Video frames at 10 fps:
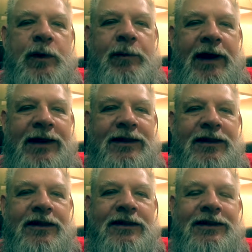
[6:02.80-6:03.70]
back
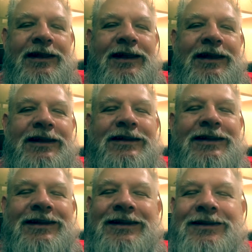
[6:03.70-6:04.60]
in. And
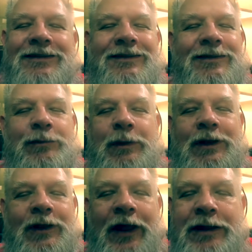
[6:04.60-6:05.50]
it's just been
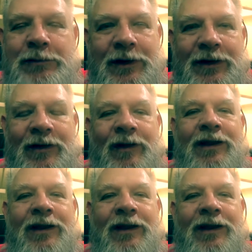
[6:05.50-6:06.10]
a nightmare.